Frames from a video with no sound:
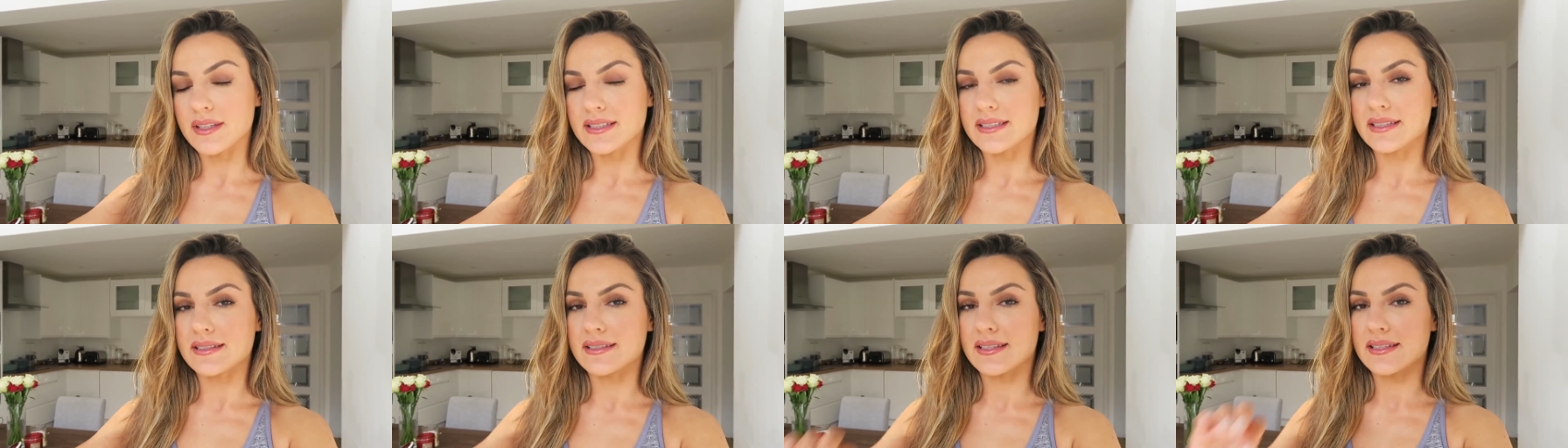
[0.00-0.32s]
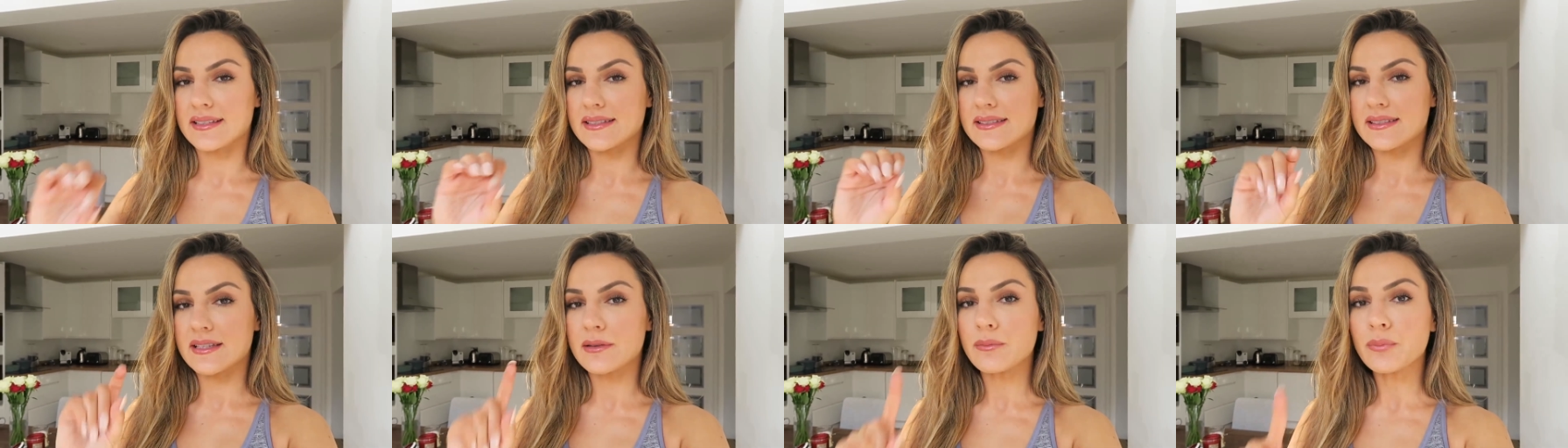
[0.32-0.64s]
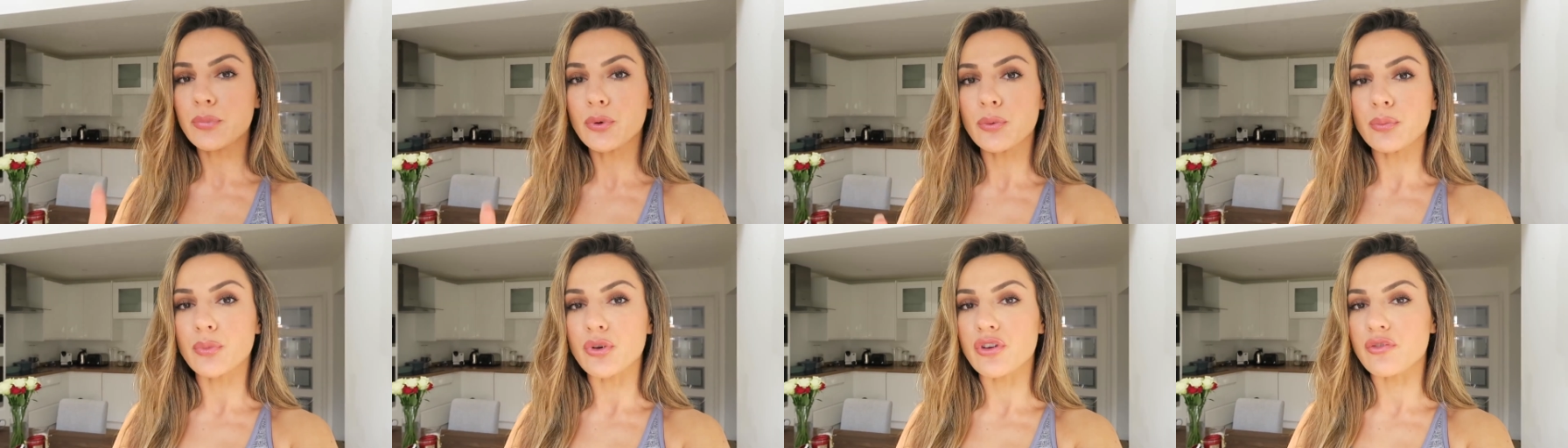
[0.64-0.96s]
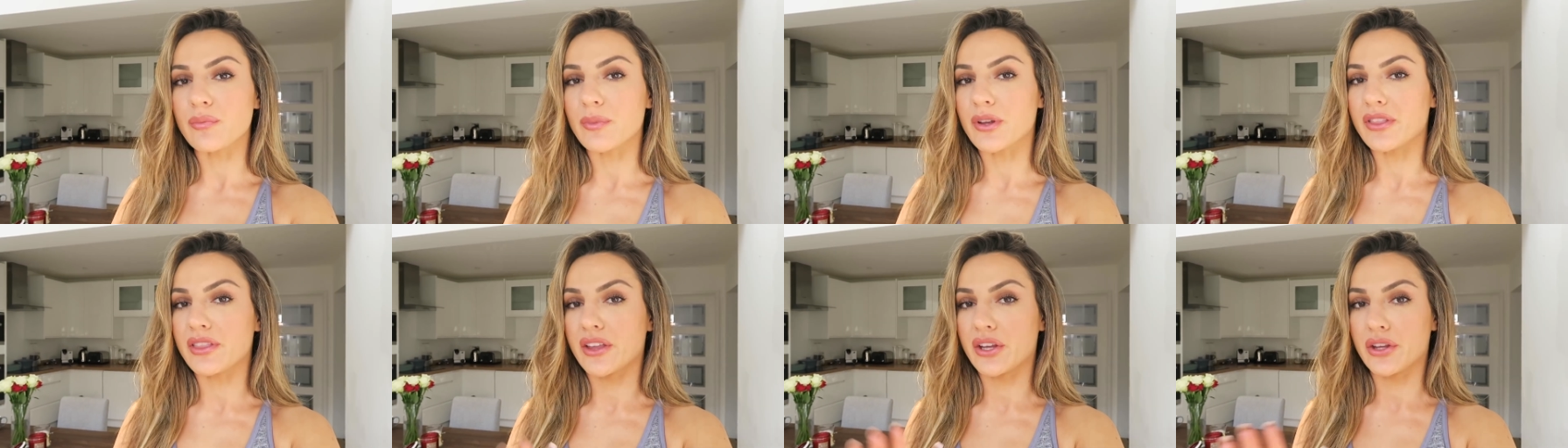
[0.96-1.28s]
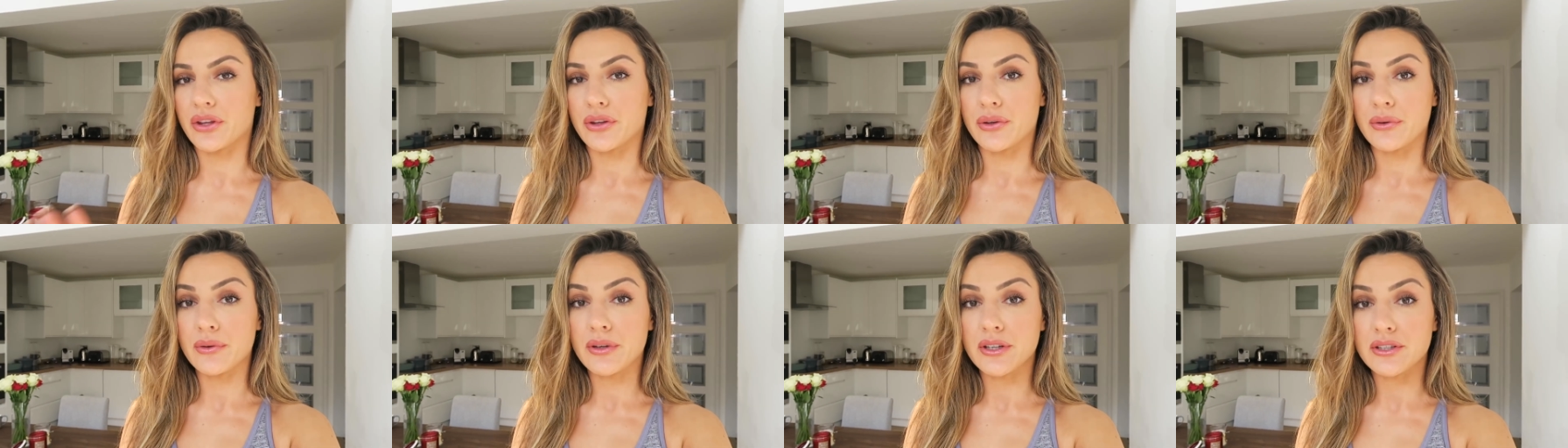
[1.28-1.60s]
this is a simple movement
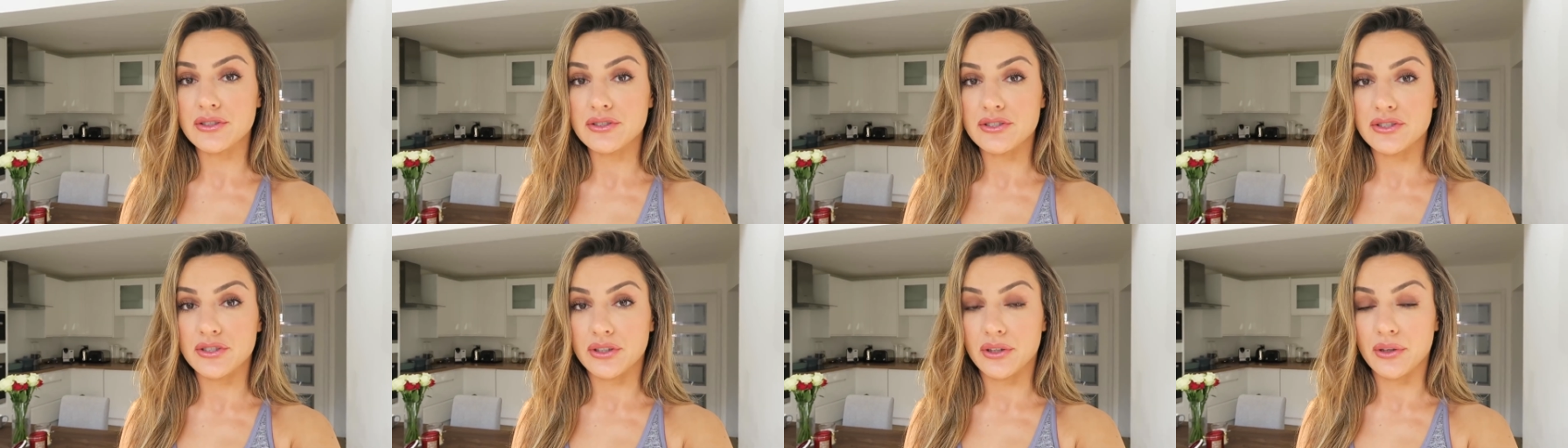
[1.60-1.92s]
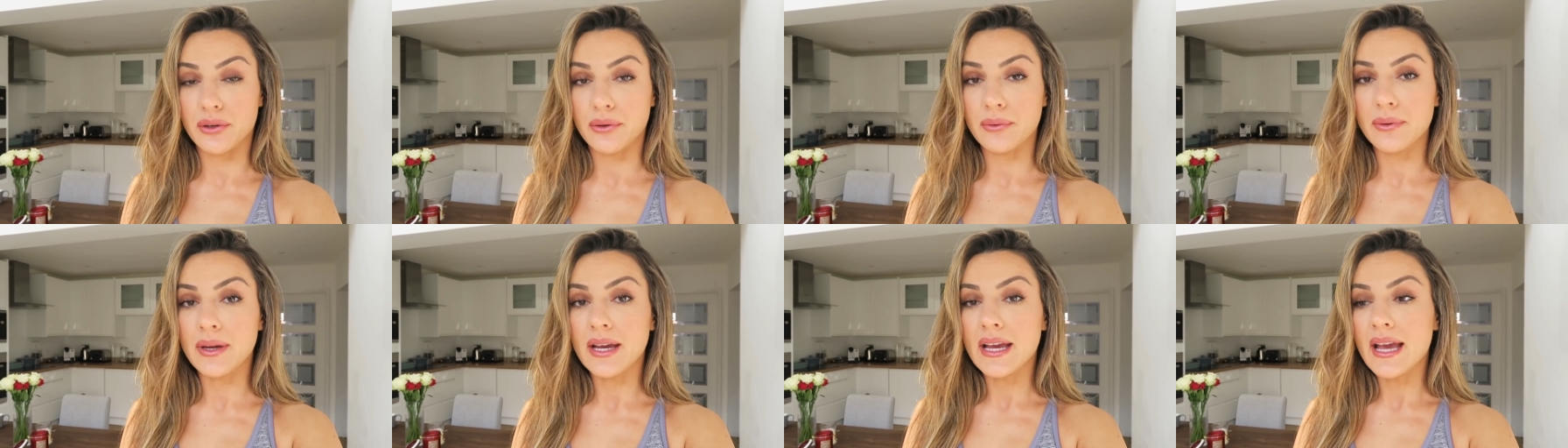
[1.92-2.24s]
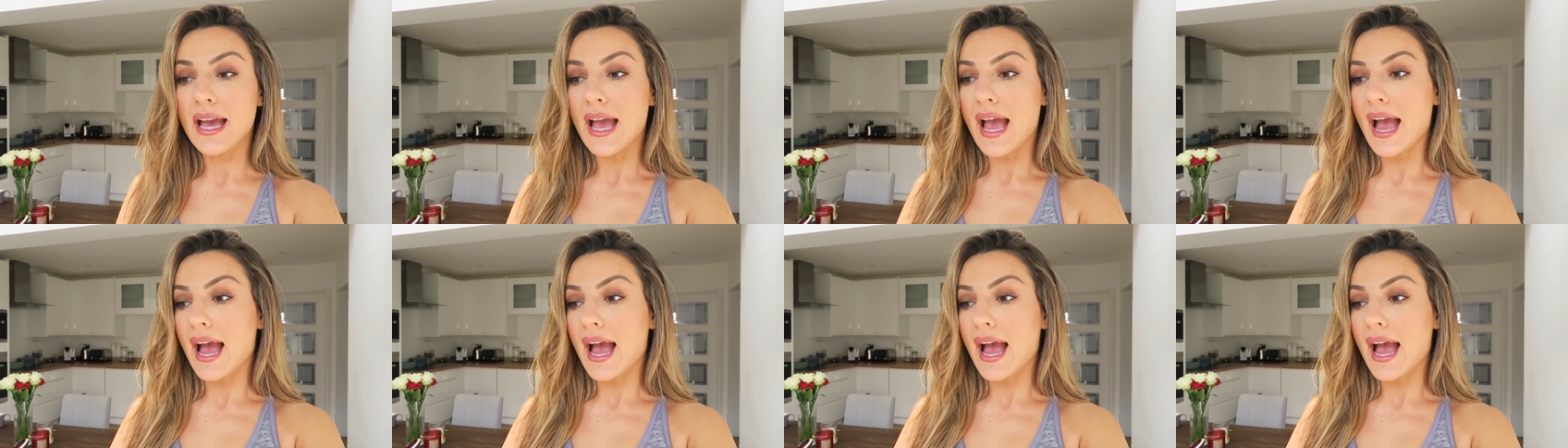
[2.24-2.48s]
that you can do